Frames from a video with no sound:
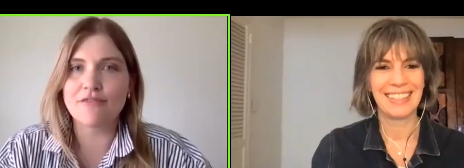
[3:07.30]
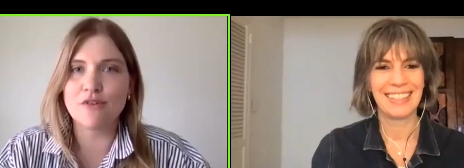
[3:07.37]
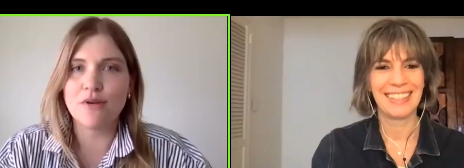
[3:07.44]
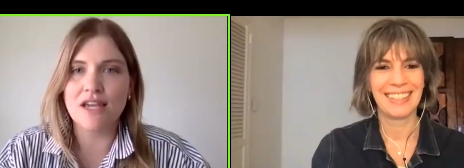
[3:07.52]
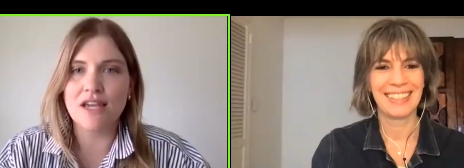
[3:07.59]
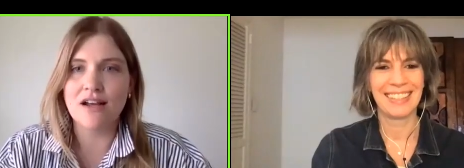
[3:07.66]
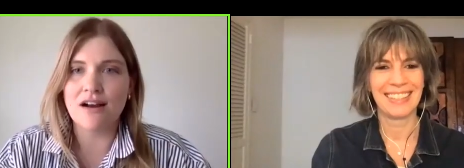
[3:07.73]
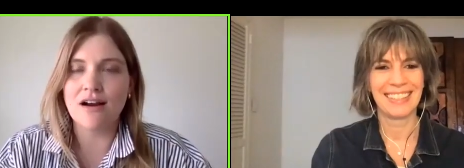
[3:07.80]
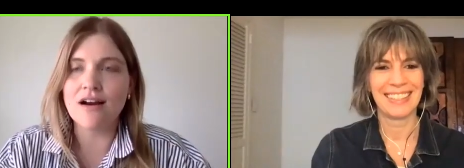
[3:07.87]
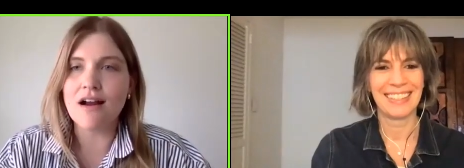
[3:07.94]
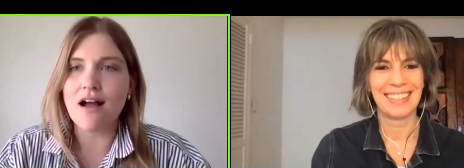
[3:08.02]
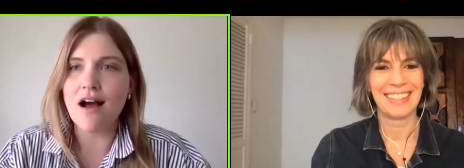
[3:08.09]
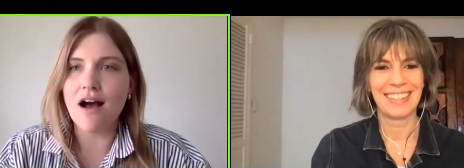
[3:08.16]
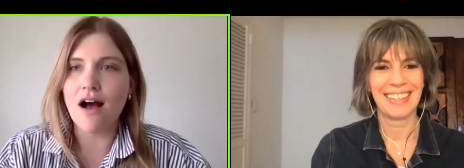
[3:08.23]
Speaker 1: you here.
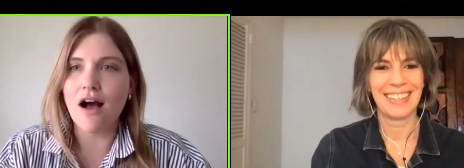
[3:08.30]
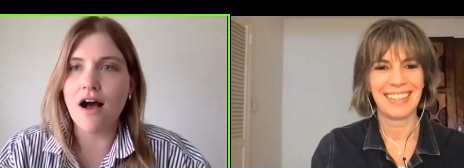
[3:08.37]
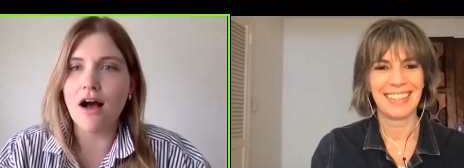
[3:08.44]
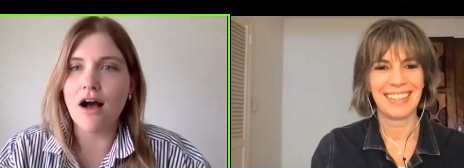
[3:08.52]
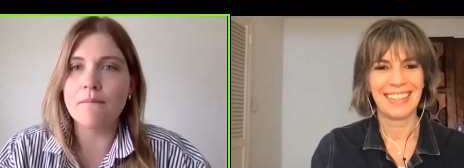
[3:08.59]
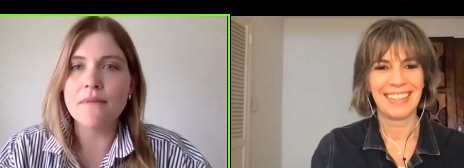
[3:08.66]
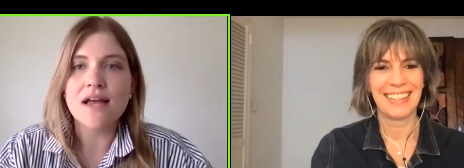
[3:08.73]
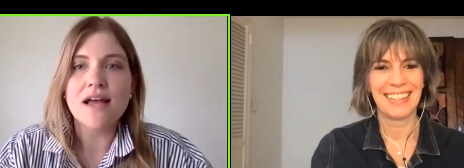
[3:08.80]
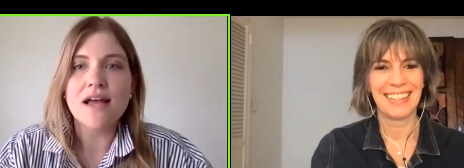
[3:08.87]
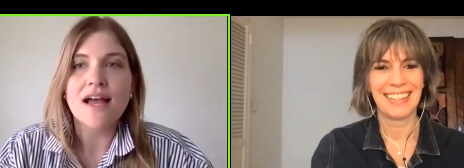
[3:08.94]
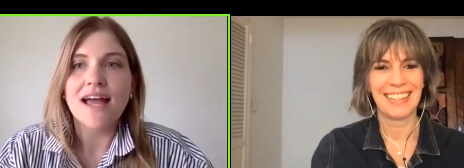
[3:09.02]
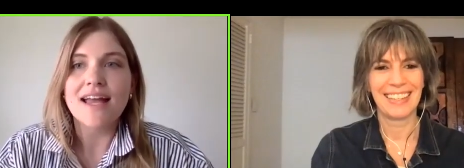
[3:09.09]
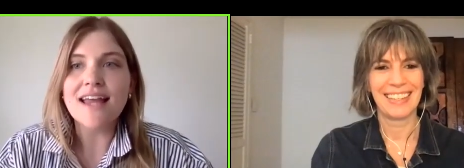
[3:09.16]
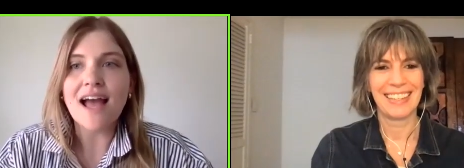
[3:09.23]
Um,
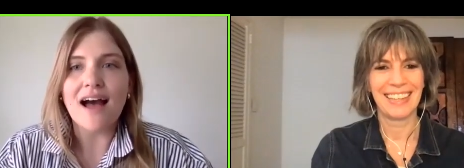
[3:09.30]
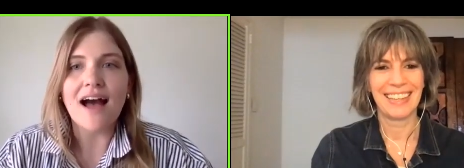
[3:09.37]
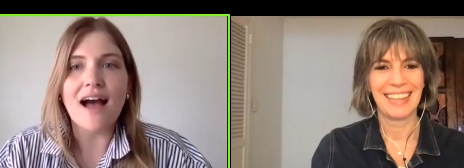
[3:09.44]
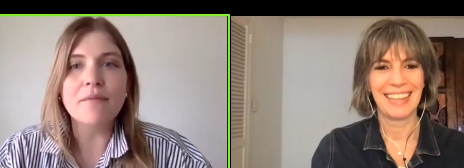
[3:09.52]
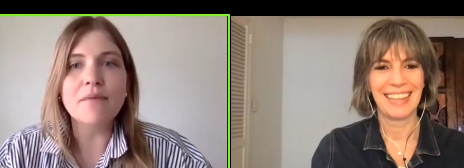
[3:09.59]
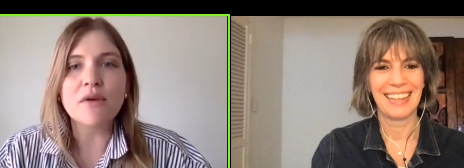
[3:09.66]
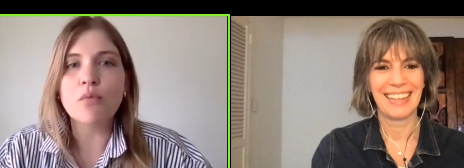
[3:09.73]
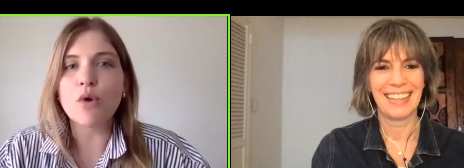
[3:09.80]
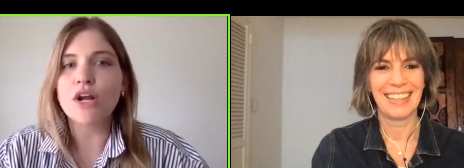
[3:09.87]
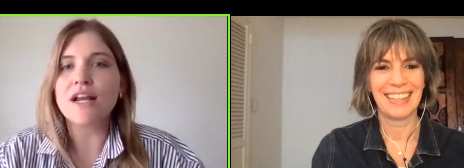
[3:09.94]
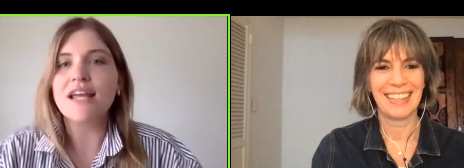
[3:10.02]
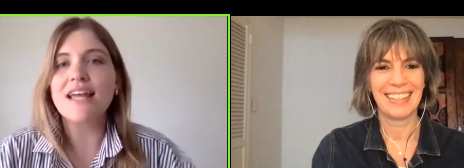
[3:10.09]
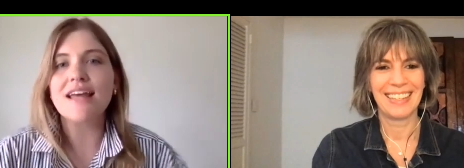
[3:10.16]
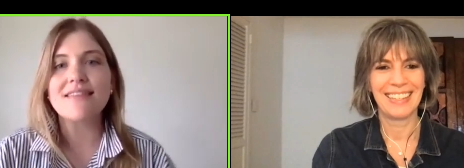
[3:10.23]
and yeah, I mean, we're
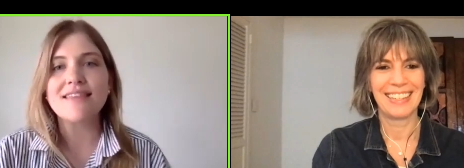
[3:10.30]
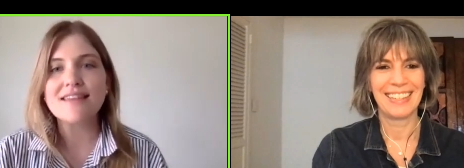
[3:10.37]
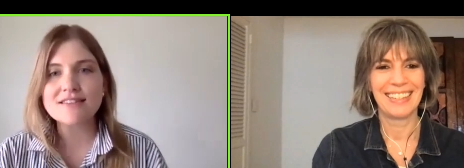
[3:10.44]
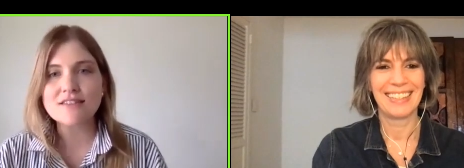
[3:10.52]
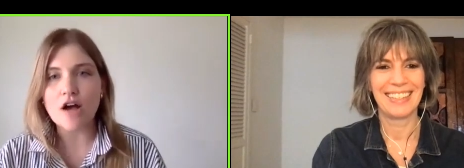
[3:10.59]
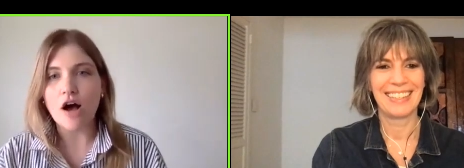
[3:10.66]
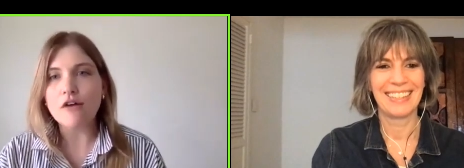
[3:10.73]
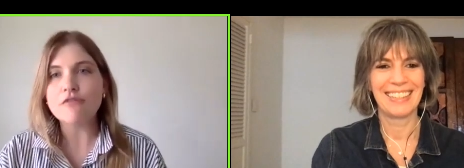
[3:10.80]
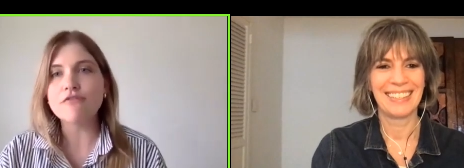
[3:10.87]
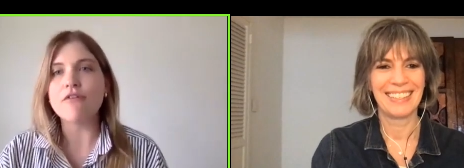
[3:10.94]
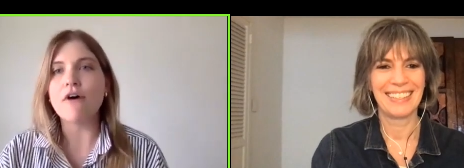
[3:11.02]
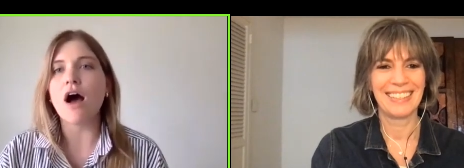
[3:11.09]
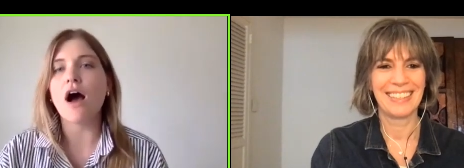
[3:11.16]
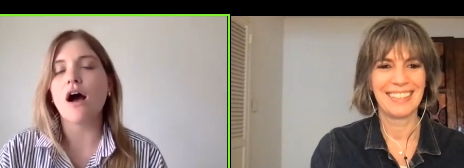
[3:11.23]
going to kick things off
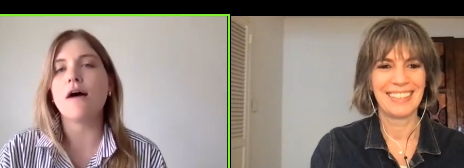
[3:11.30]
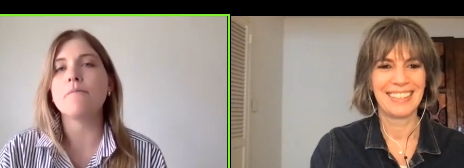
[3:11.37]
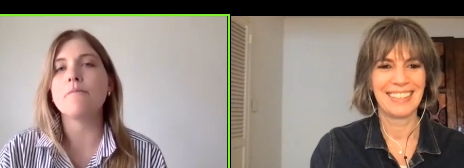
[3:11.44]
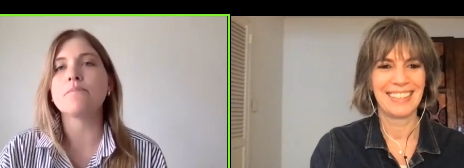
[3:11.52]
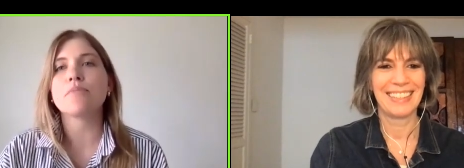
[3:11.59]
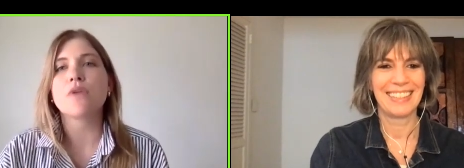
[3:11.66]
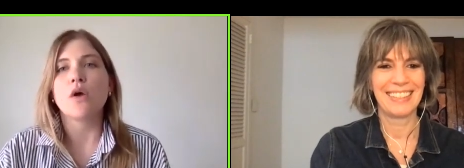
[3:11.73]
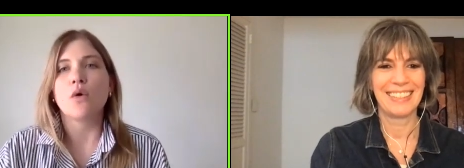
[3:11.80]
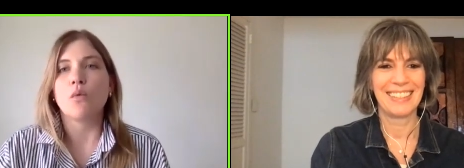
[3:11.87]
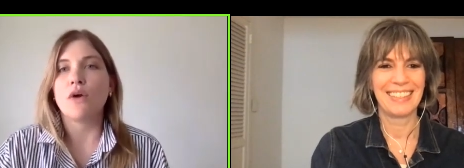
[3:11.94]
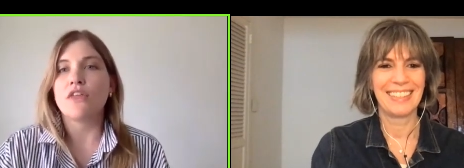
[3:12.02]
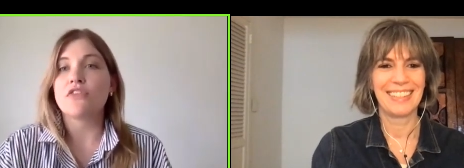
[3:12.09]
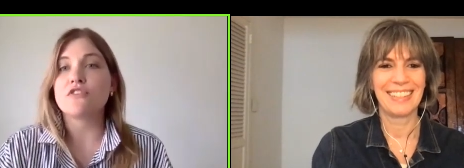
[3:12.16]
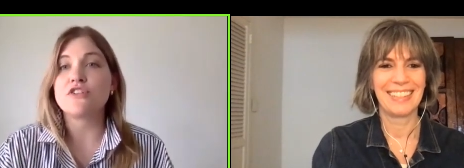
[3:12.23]
um, with
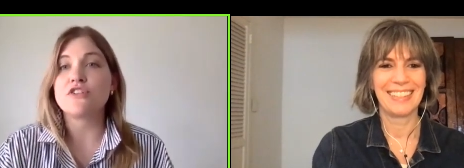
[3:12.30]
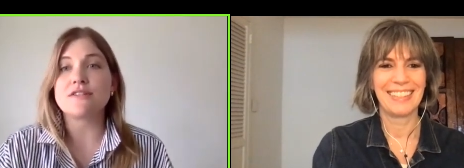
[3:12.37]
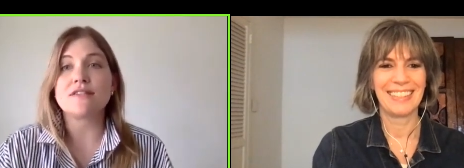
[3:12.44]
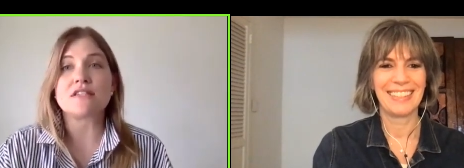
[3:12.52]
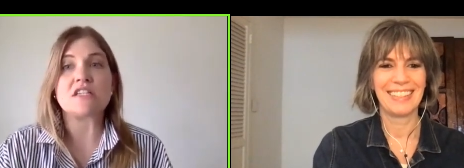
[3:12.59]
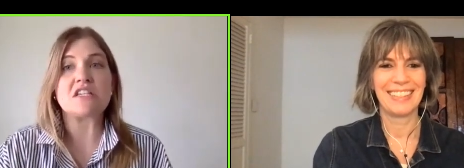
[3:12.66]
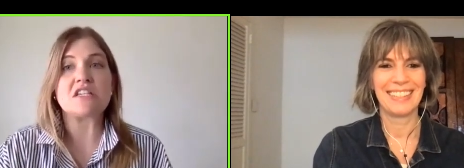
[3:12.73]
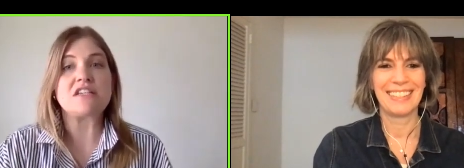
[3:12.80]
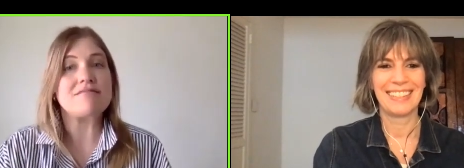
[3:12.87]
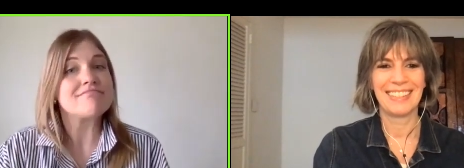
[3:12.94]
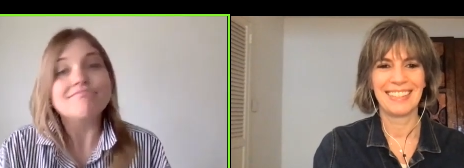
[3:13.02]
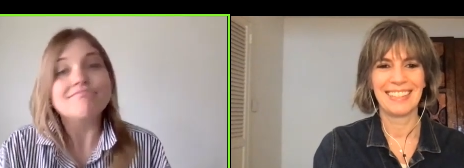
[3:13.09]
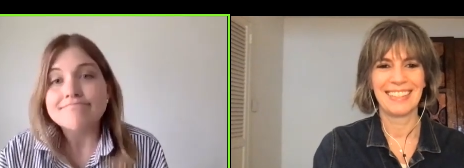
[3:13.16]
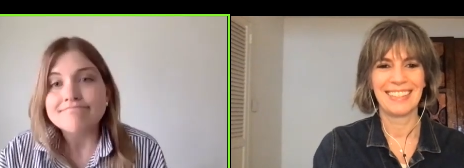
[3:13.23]
just,
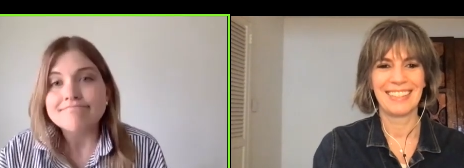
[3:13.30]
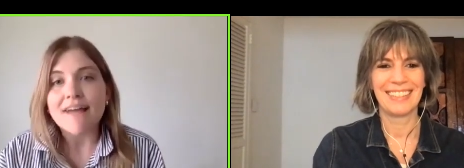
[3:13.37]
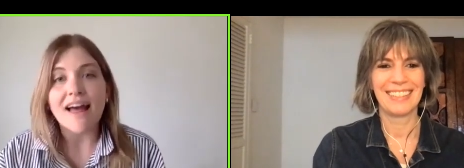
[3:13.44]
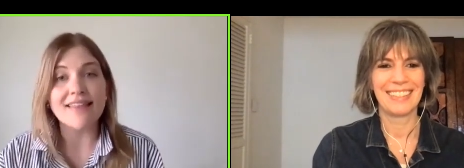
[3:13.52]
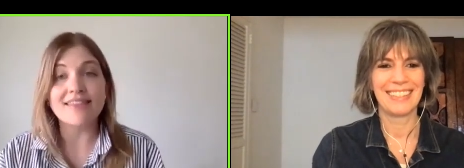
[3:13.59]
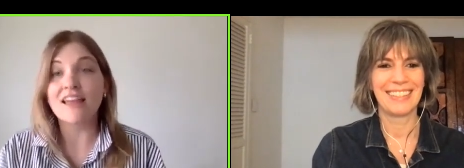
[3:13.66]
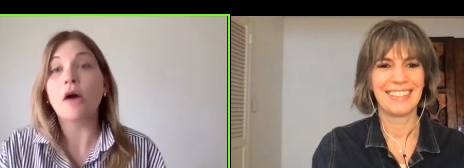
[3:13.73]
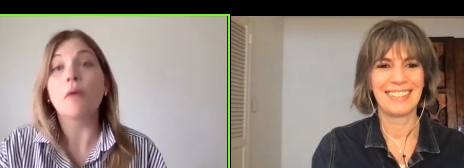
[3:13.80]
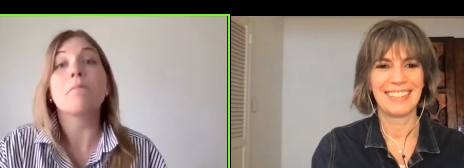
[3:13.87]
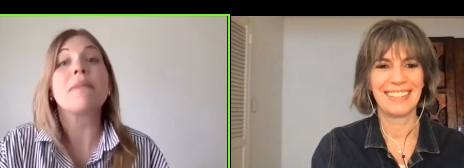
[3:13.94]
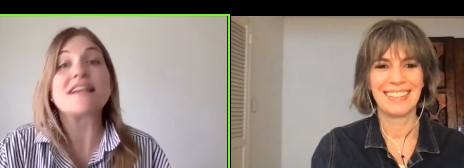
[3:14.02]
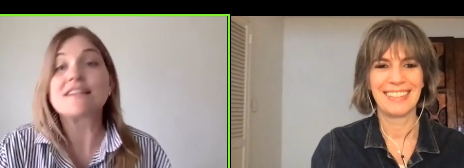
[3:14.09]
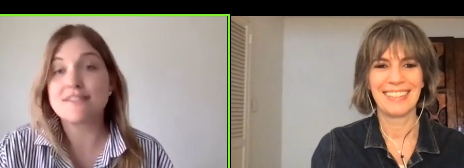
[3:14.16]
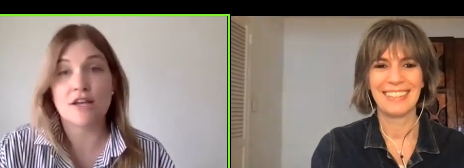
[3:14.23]
I think, a
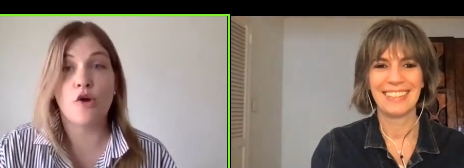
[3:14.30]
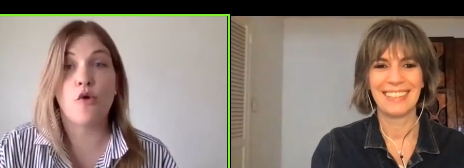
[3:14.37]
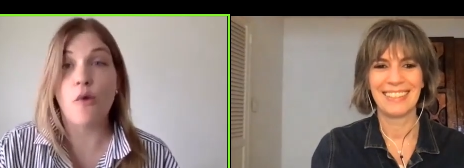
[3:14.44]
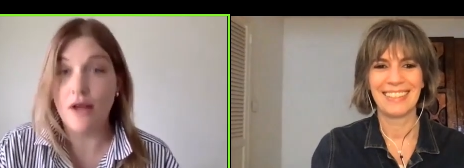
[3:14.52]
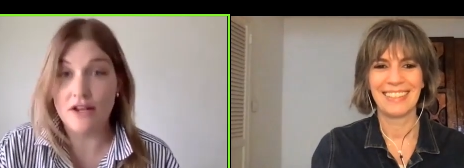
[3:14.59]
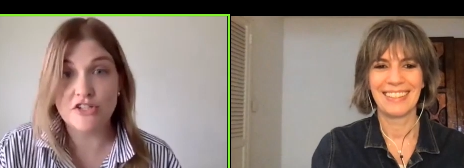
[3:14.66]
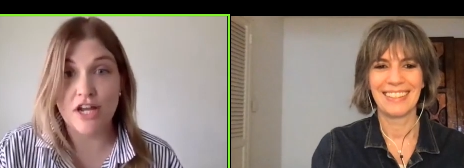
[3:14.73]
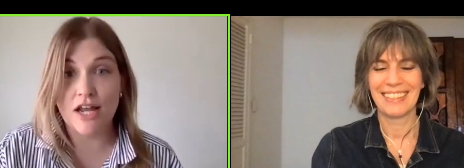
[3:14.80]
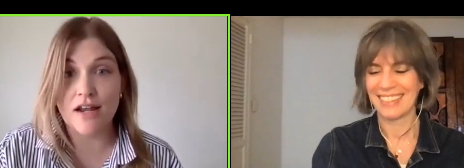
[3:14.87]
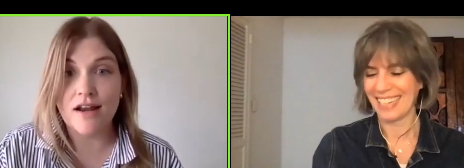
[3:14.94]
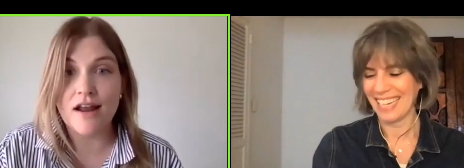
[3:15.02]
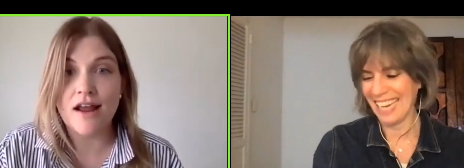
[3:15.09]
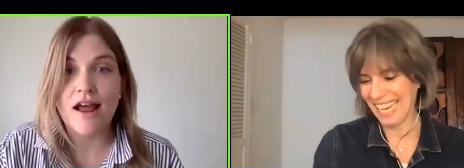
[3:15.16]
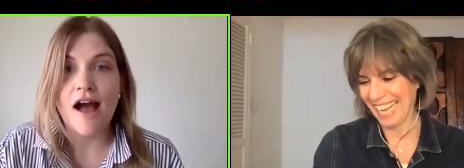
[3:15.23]
basic question.
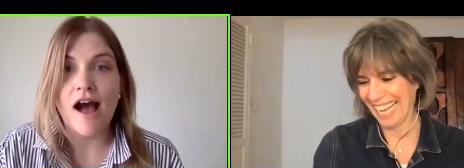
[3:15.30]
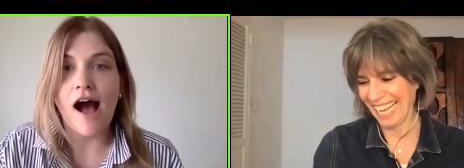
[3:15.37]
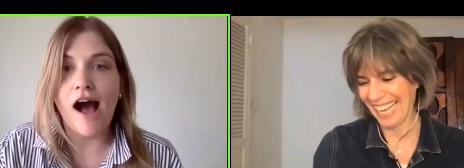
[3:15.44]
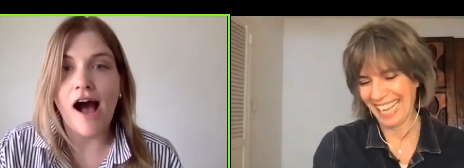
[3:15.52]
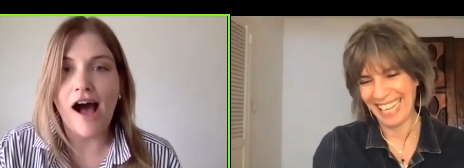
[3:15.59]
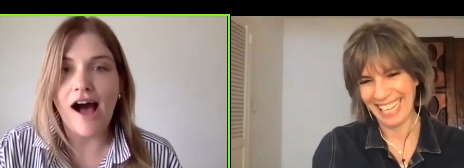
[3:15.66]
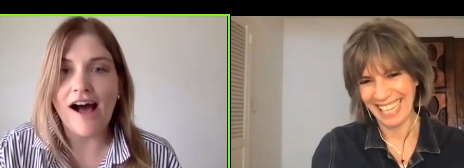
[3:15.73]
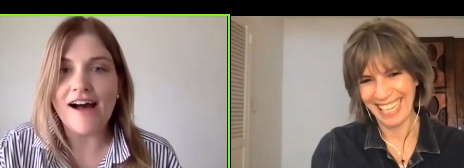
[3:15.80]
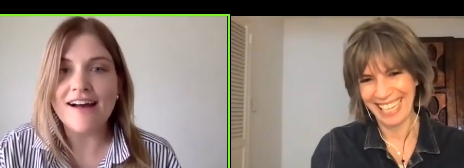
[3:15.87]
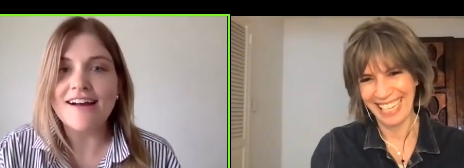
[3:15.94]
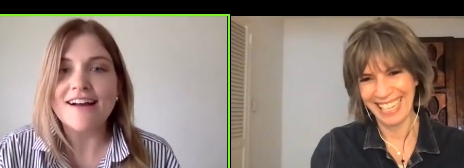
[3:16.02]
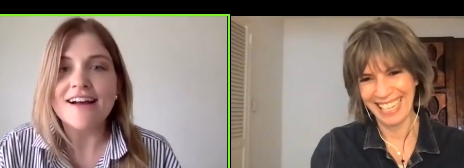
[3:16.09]
Uh,